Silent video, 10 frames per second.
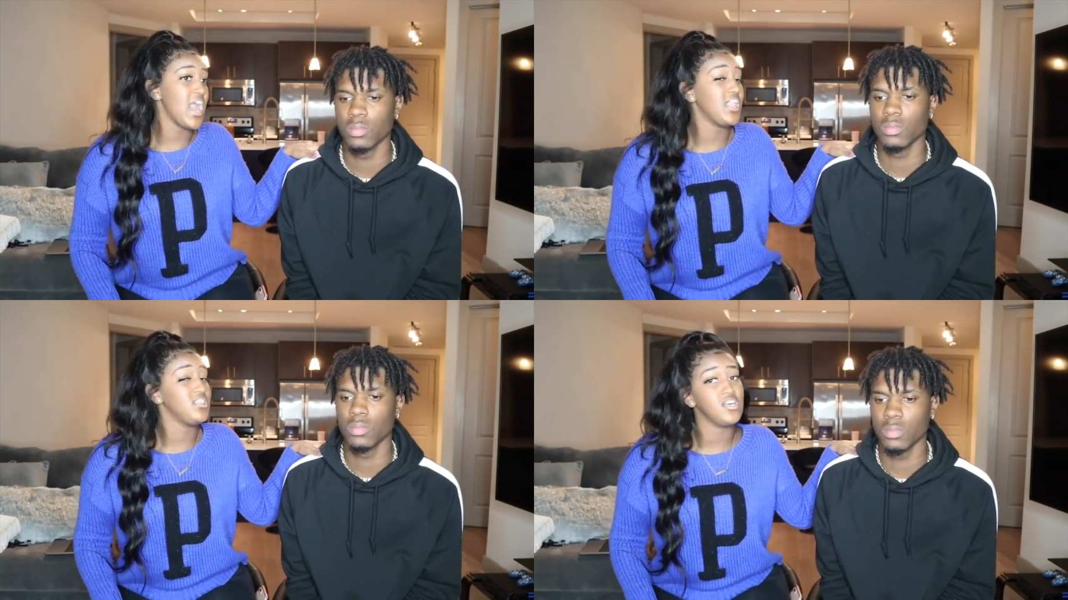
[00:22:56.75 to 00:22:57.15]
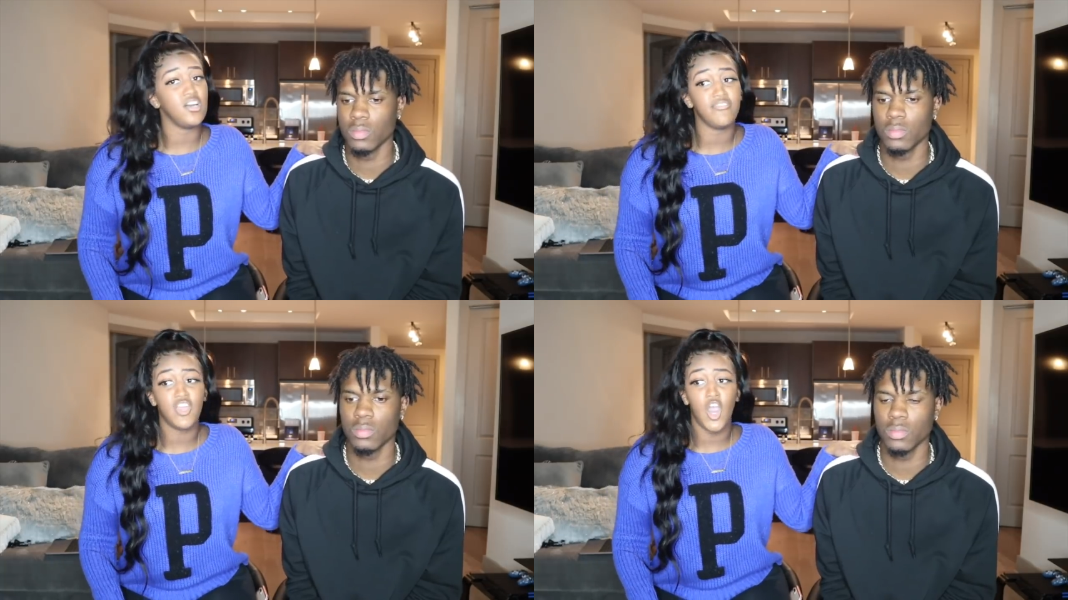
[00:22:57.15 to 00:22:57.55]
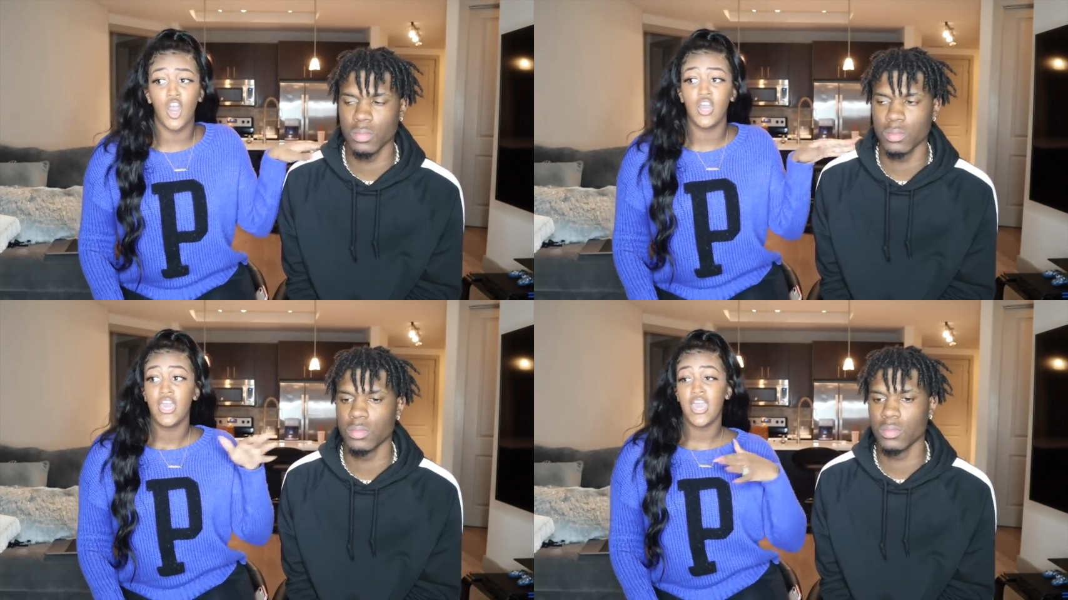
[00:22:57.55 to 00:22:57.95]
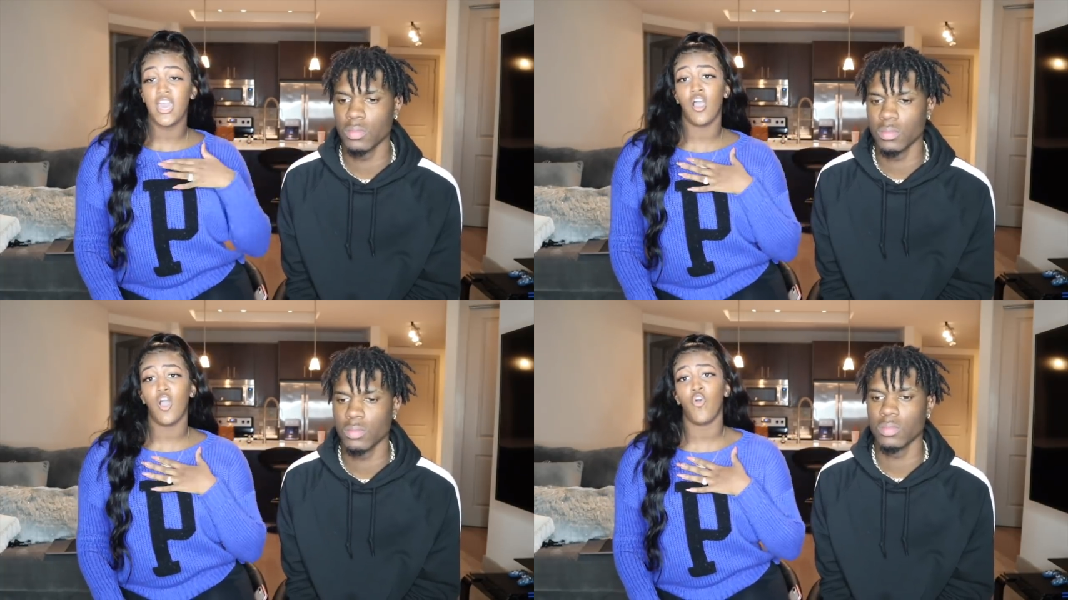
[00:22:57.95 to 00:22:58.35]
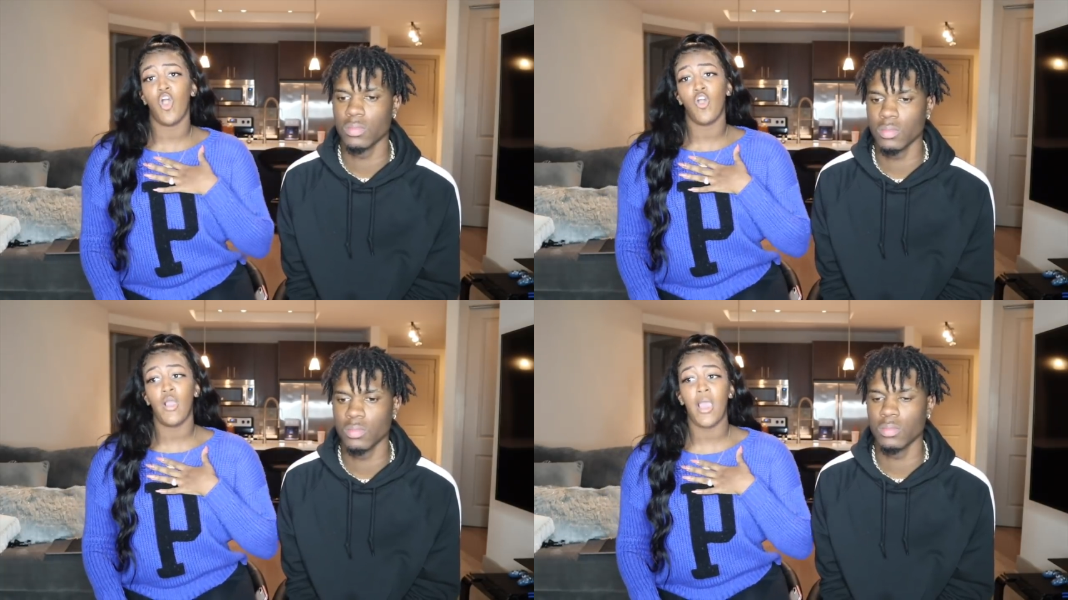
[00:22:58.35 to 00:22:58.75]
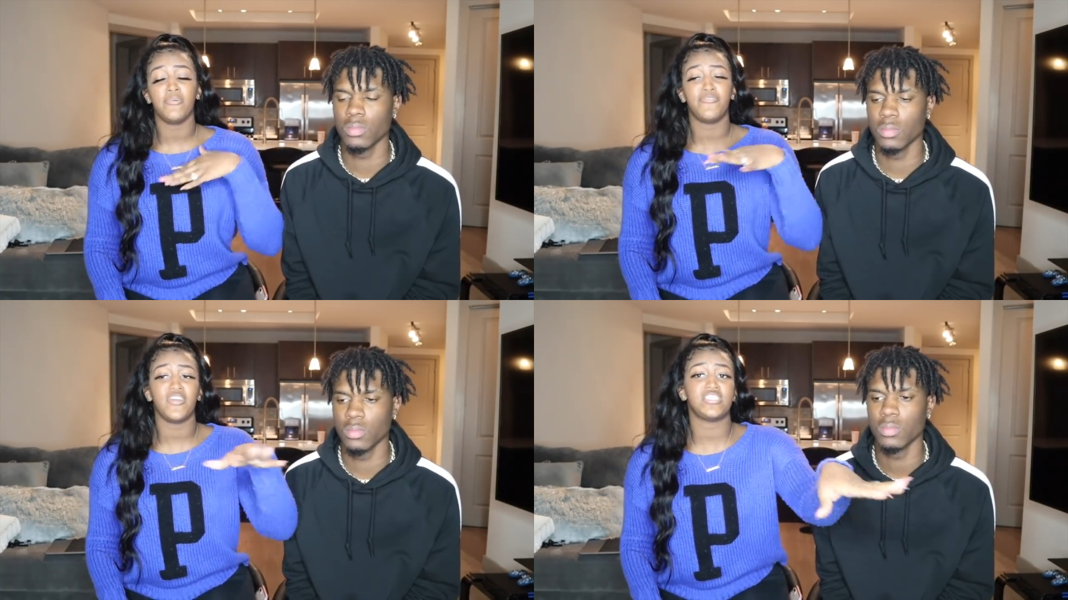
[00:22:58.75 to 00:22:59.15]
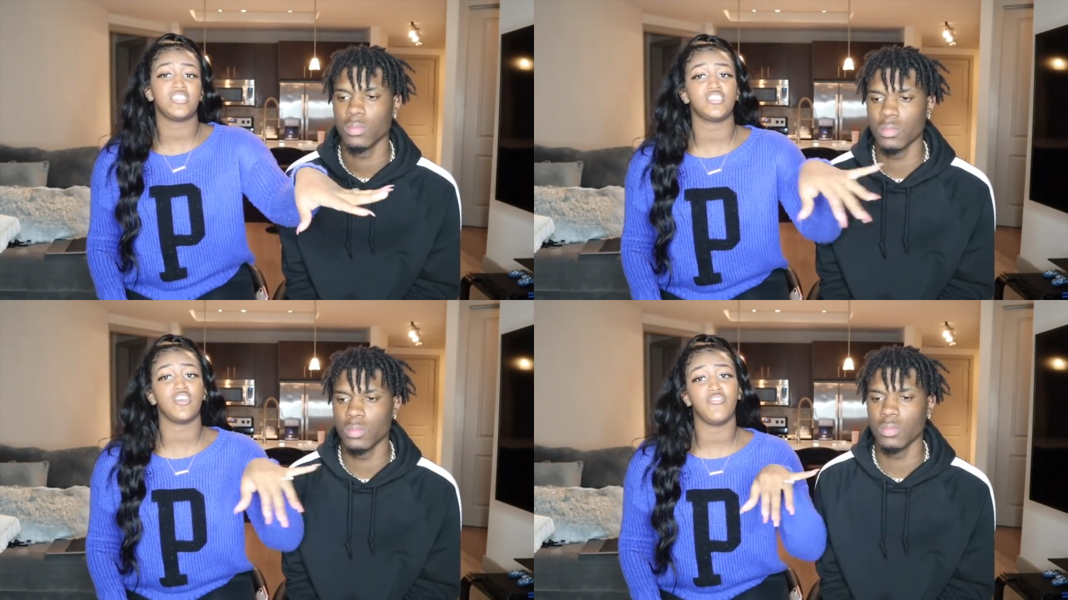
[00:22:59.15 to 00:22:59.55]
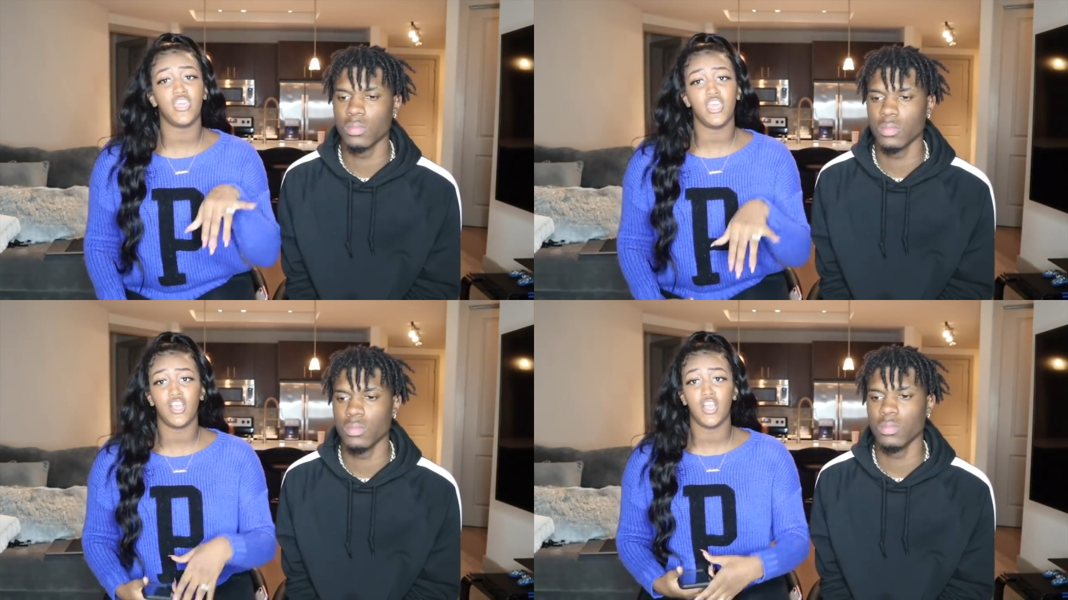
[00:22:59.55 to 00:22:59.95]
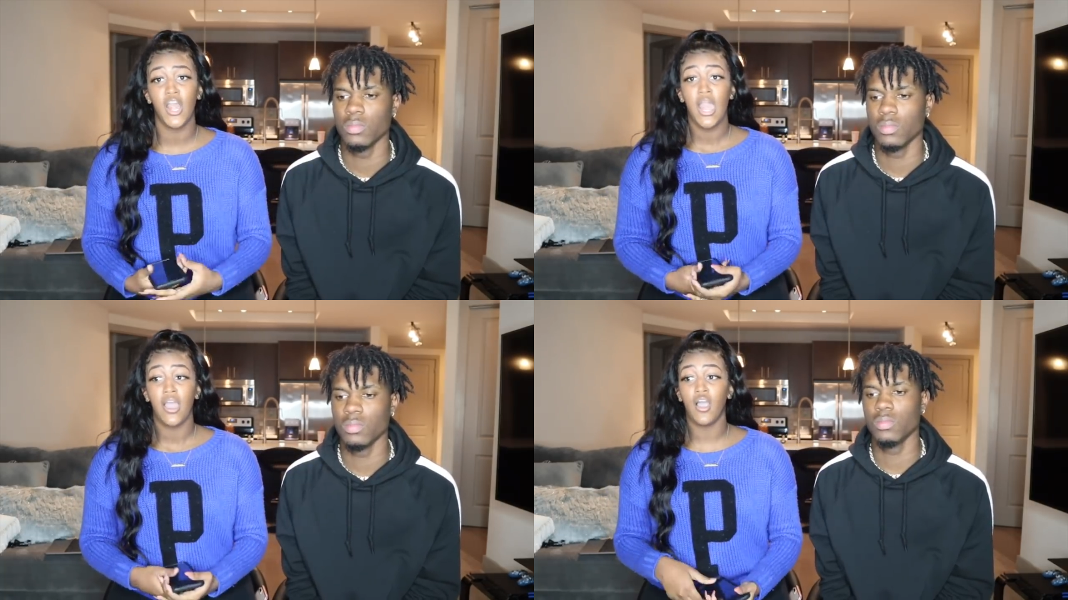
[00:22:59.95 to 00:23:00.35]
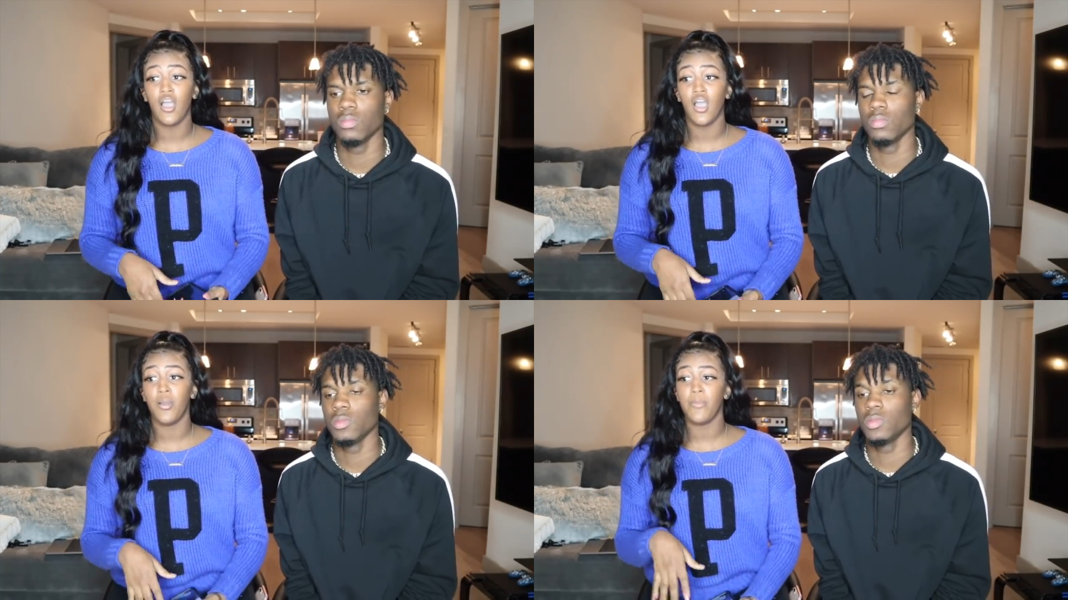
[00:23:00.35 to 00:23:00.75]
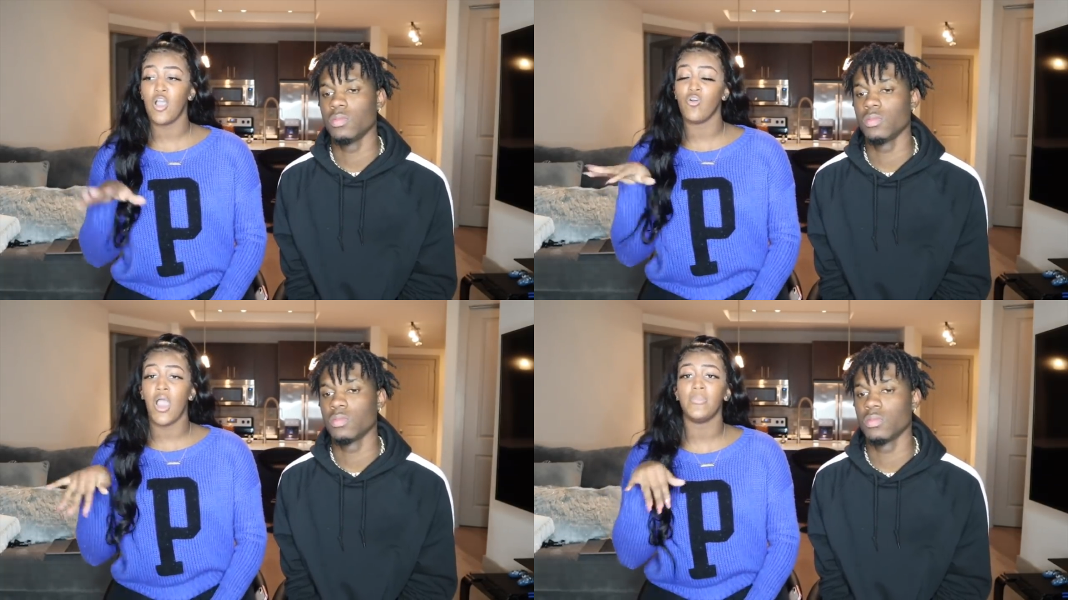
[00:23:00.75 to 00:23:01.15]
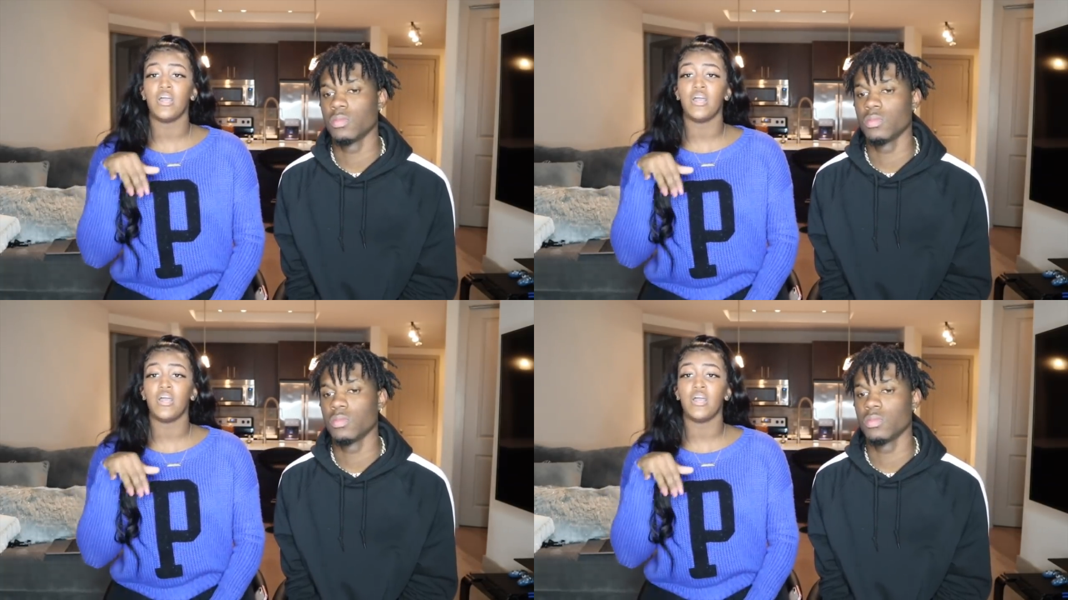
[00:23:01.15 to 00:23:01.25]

Speaker 1: I love y'all, and oh, oh, I'm gonna fix this over here. Um, oh, I'm